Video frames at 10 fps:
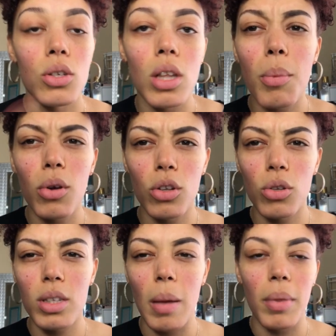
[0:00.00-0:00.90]
So then we're going to do
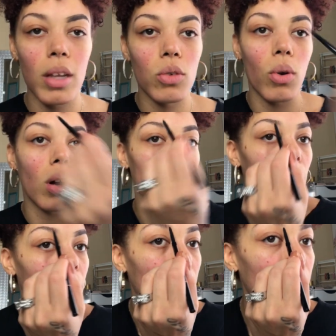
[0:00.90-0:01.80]
the same thing to our
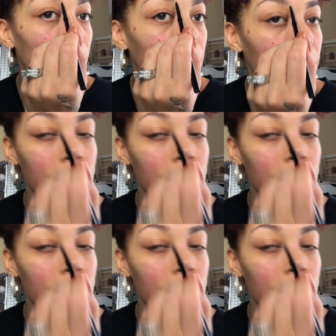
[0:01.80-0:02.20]
other brow.